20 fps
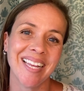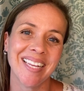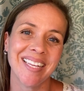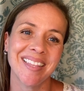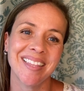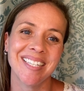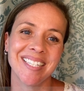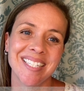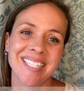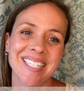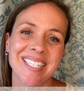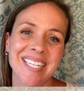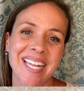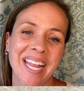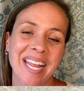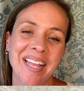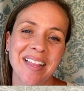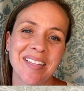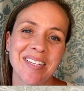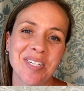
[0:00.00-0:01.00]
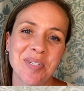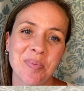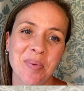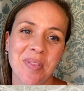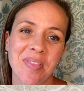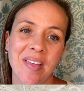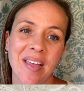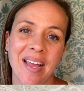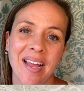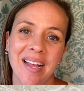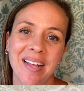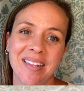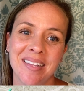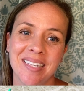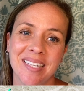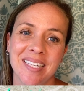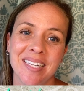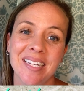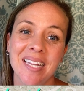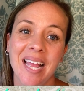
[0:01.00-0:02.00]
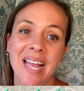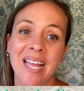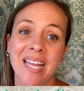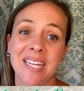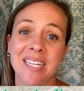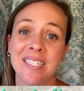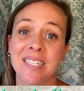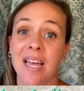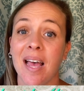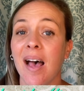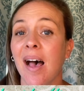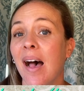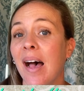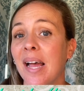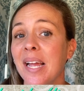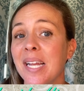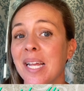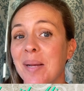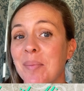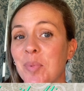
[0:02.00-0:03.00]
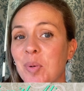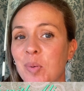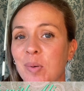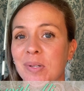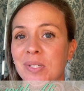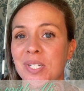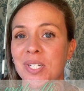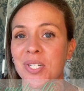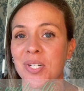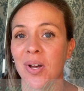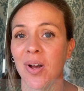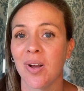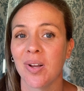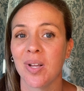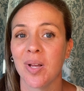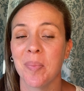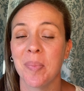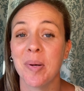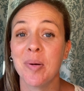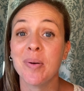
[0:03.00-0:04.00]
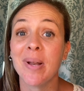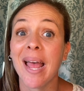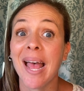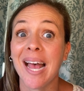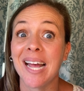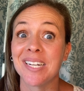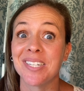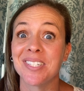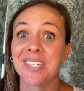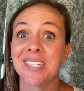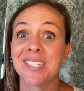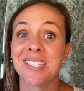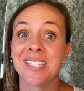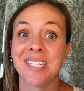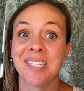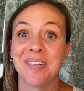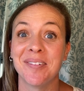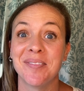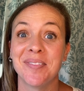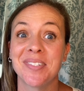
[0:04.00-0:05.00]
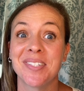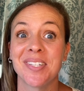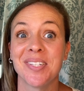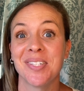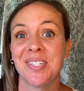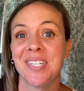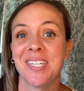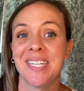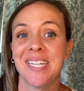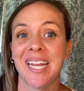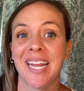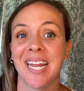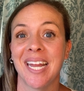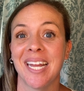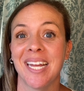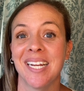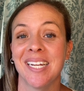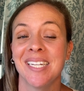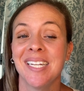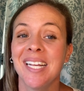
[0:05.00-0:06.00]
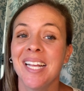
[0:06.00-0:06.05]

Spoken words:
Hi, this is English with Ali, and I am going to talk about adjectives today.